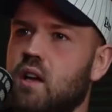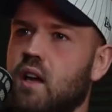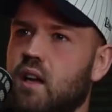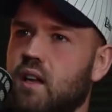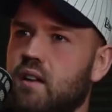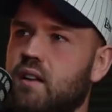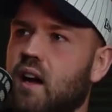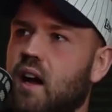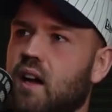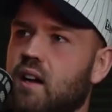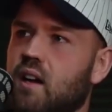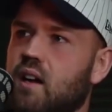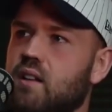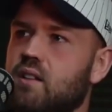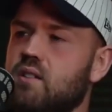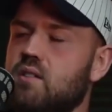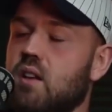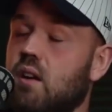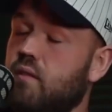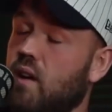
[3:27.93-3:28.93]
In Thailand
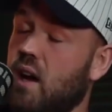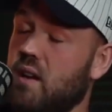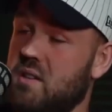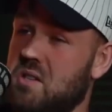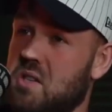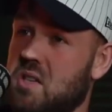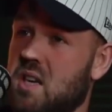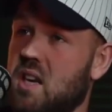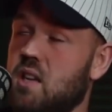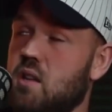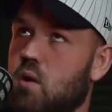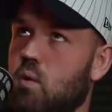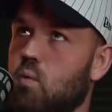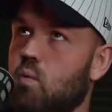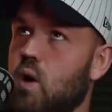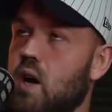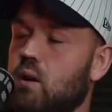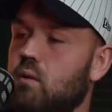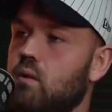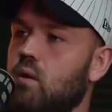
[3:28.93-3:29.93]
and stuff, I'd say they're
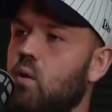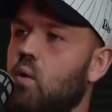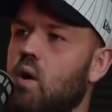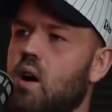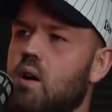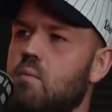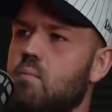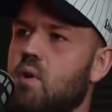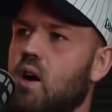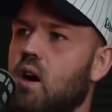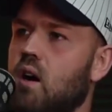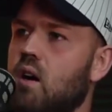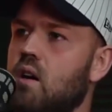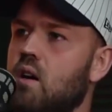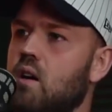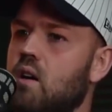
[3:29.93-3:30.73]
well lower, but